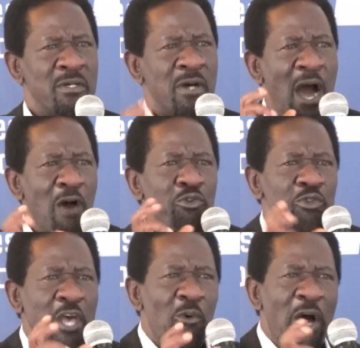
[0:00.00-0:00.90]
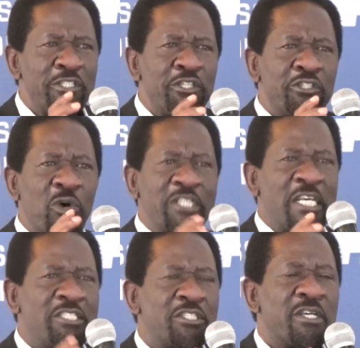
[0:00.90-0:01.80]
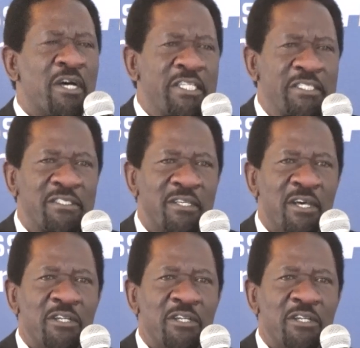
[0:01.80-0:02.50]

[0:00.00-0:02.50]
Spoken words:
how do they want to assess risk?